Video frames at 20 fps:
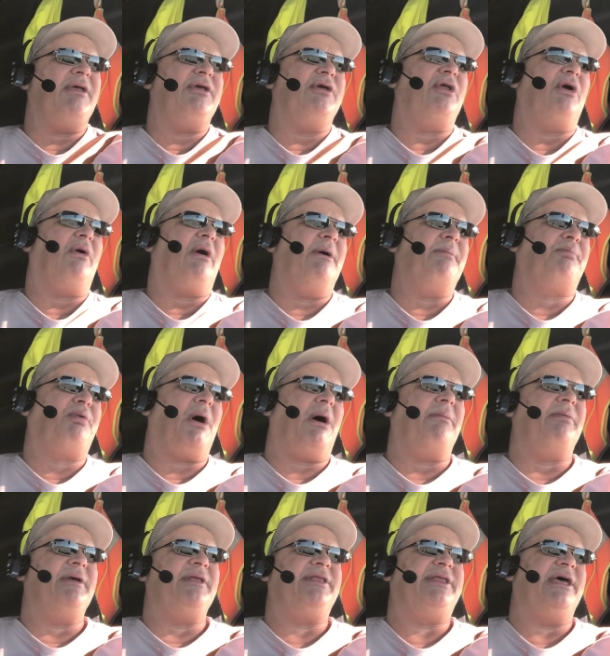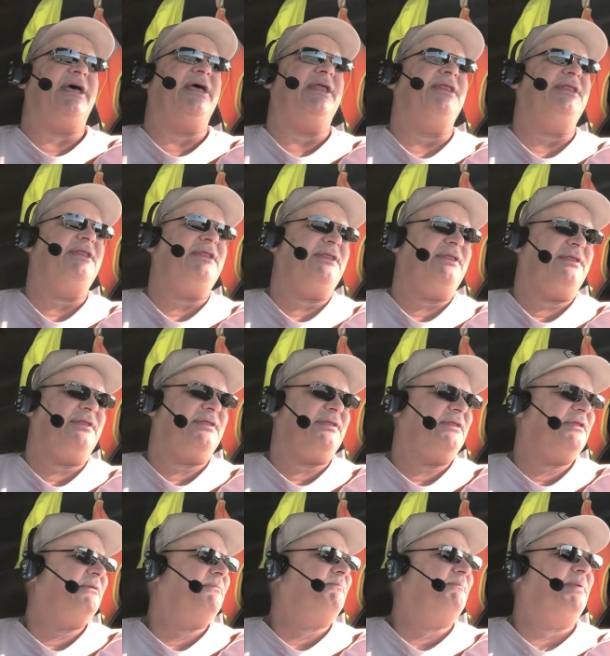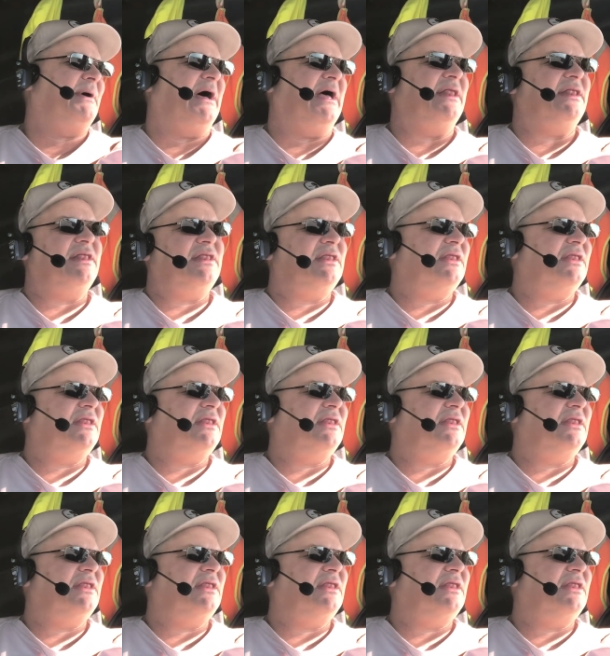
you know, I probably did, but